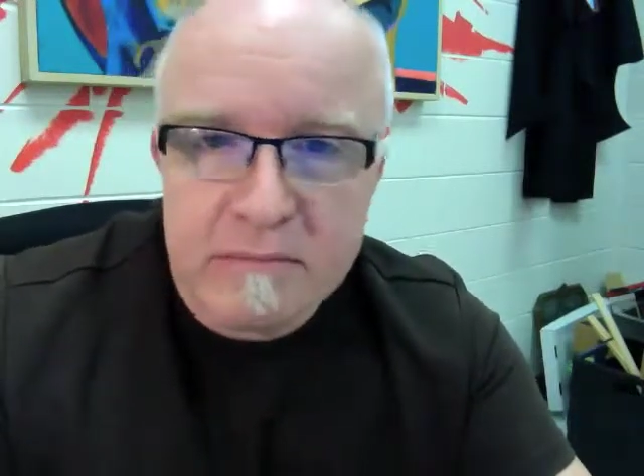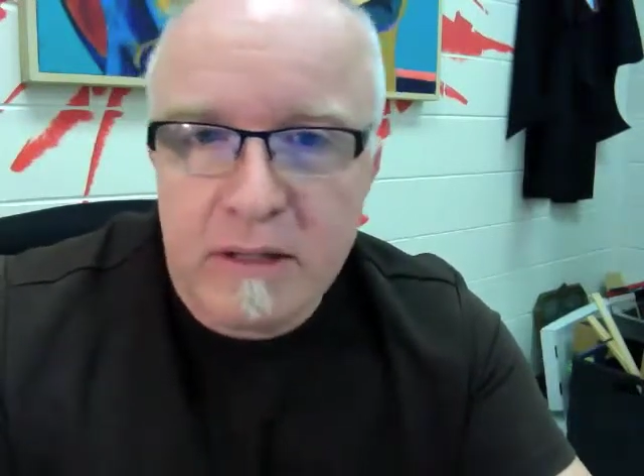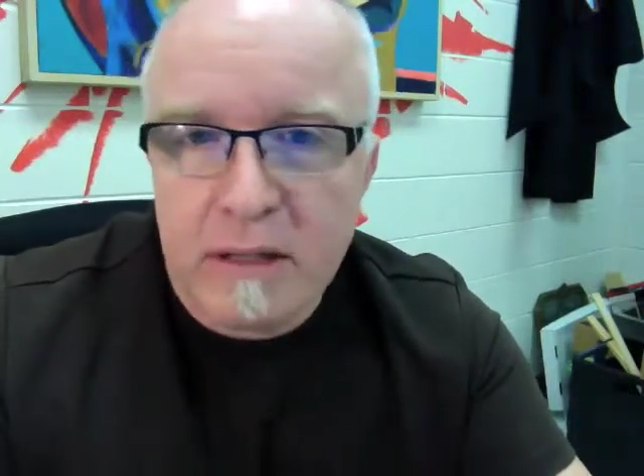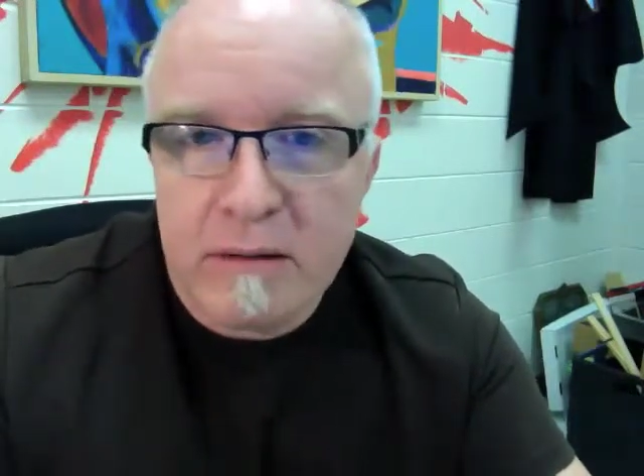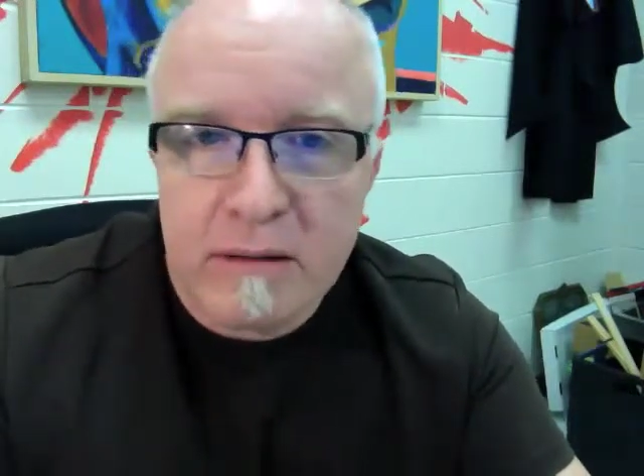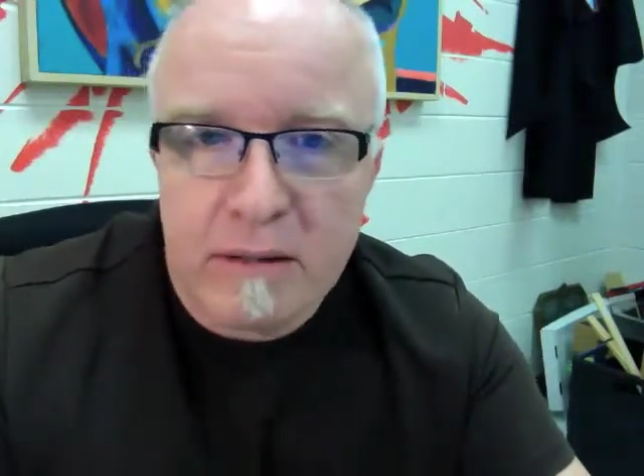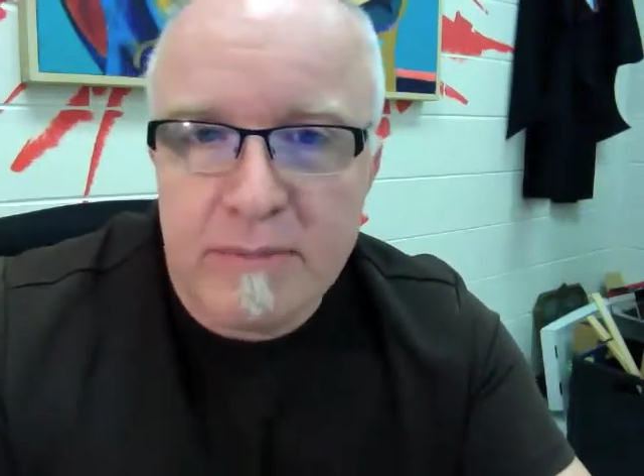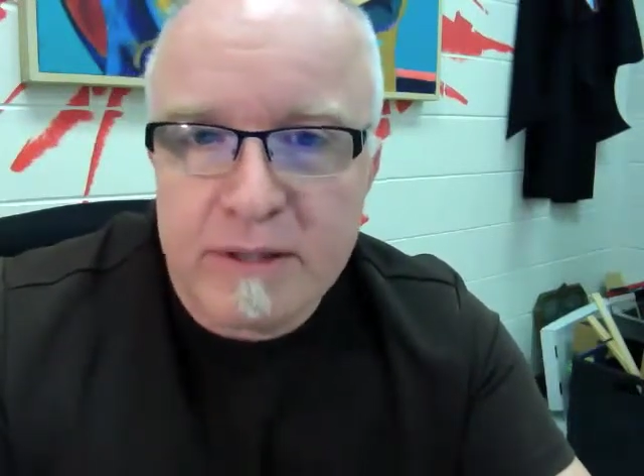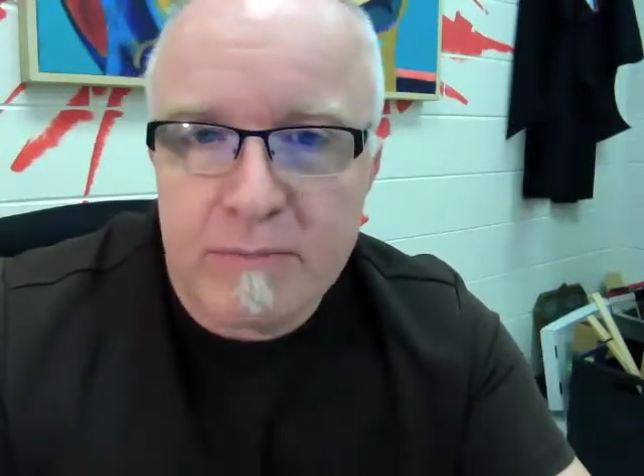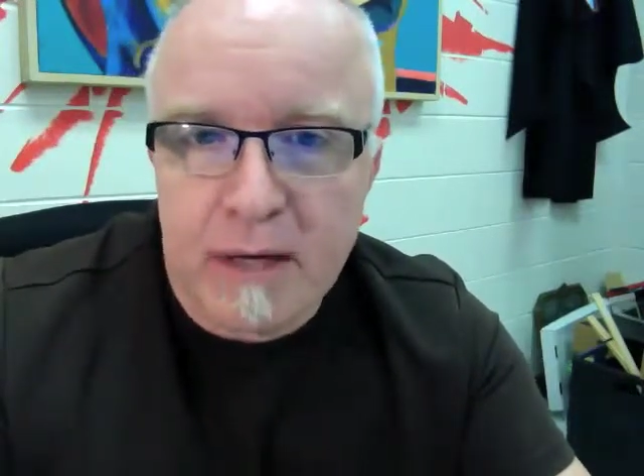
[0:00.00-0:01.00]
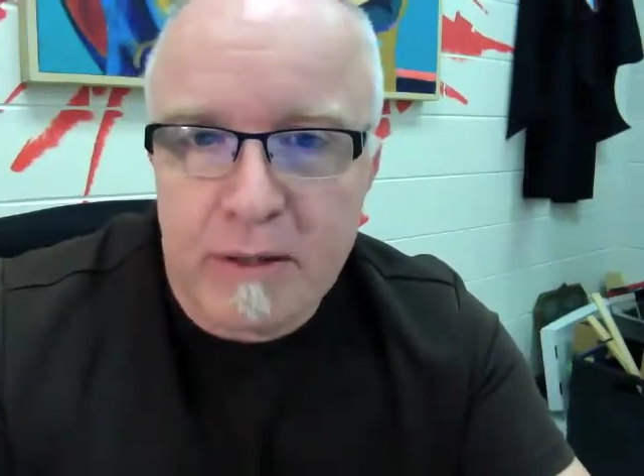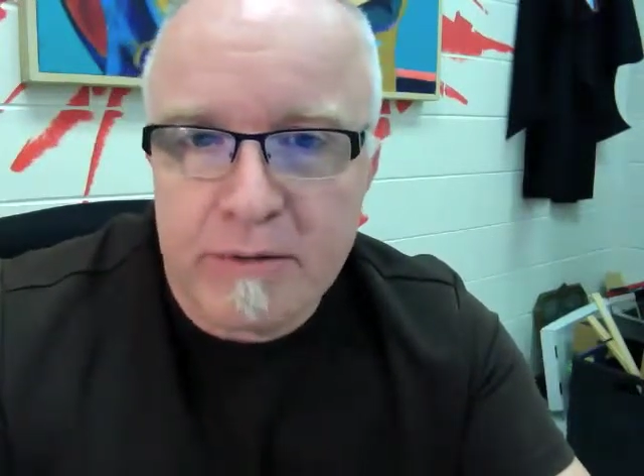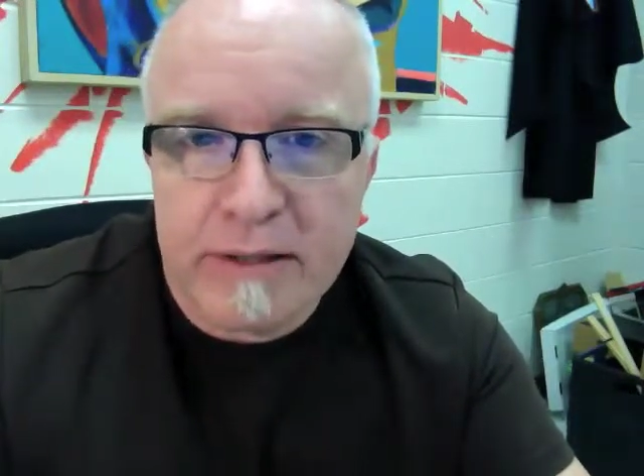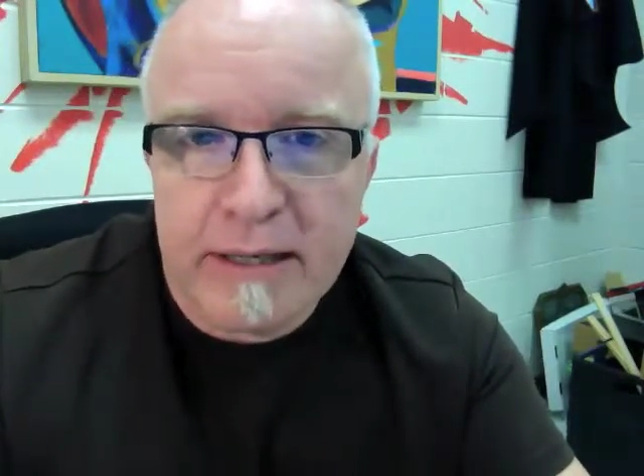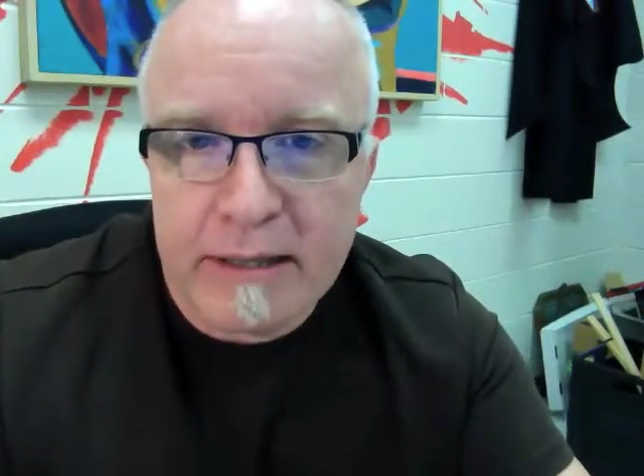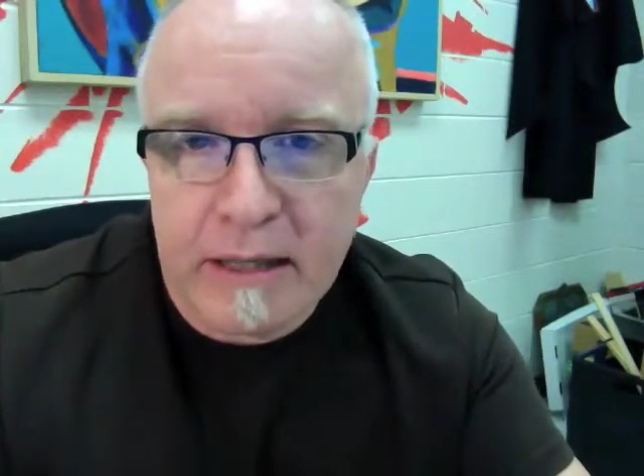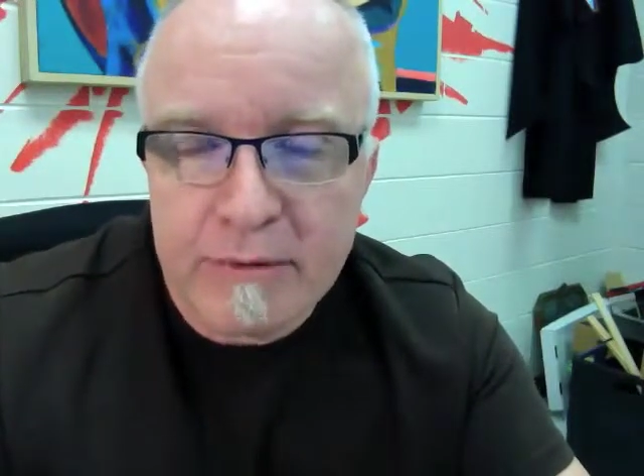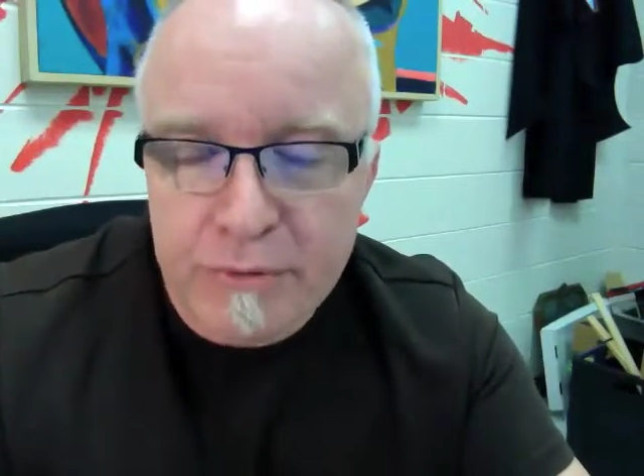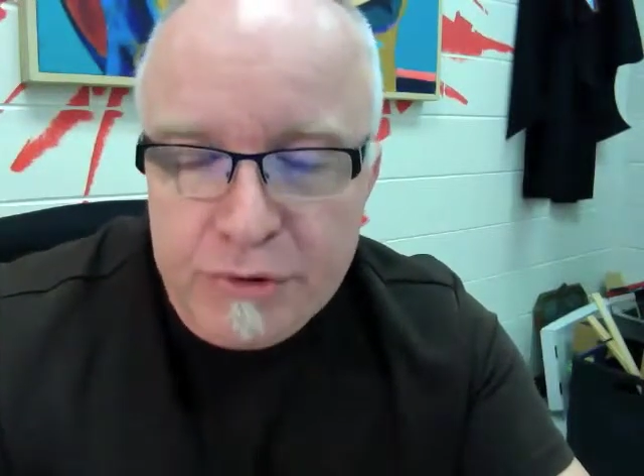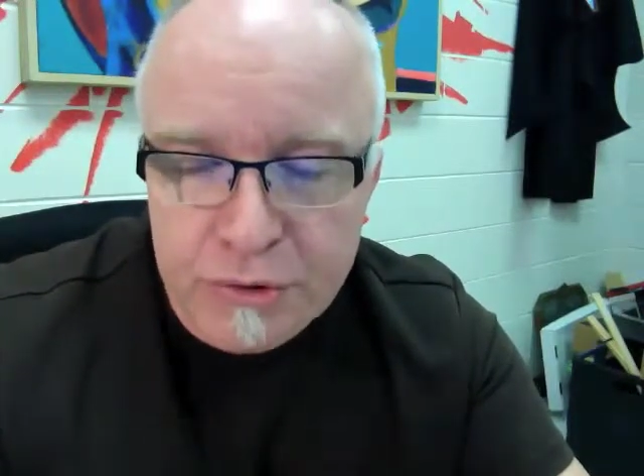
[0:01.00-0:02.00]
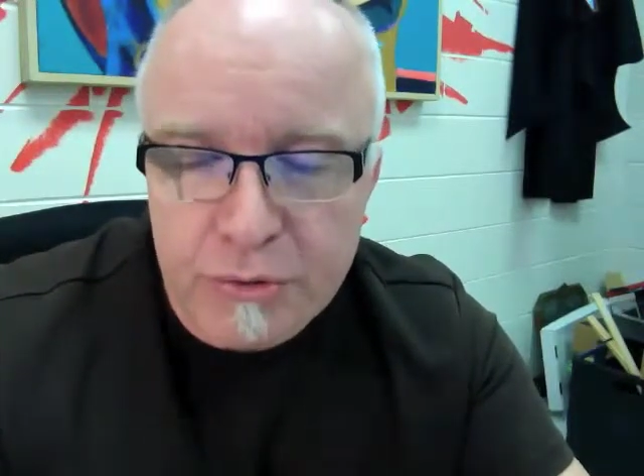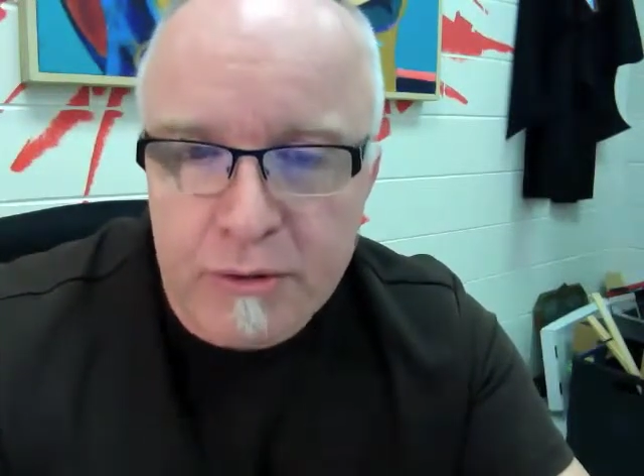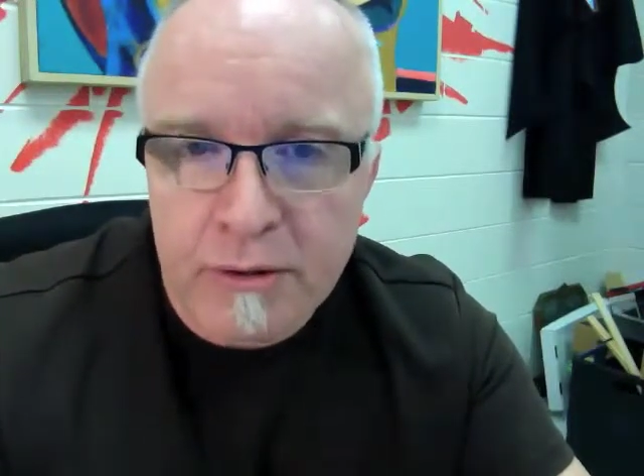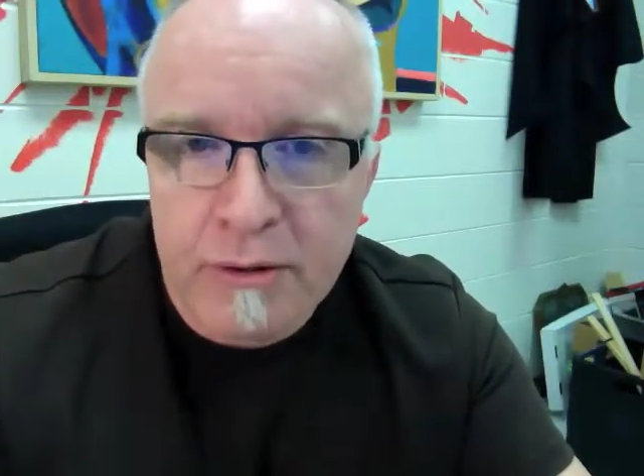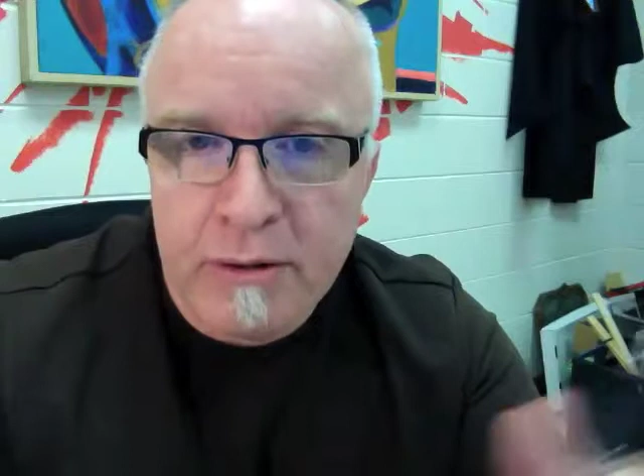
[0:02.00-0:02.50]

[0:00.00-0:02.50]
a little bit smaller than headline for sure,